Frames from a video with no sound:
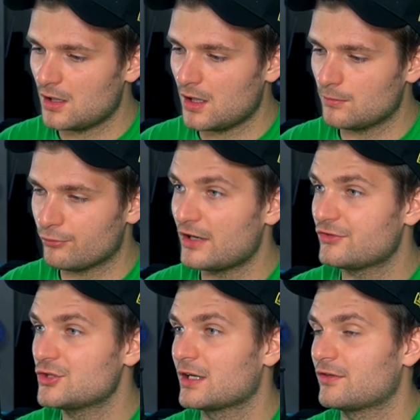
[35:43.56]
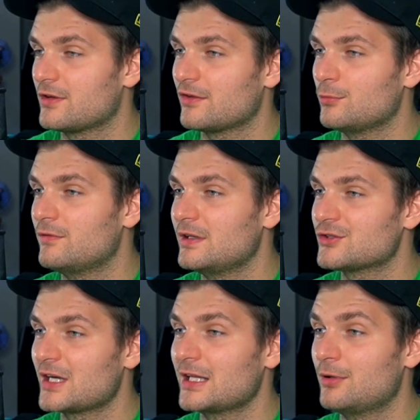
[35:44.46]
press junkets for this movie,
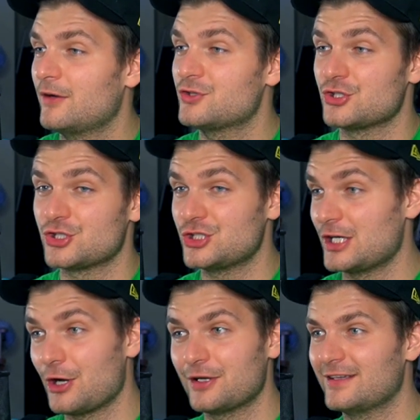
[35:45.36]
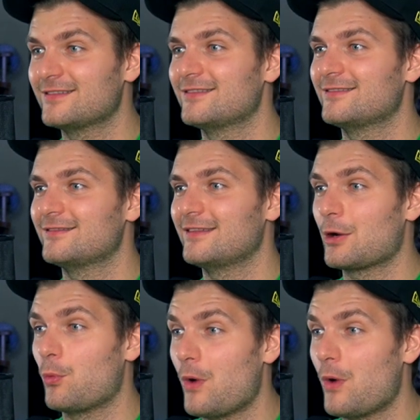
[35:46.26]
Shia LaBeouf just shit on it. Like while,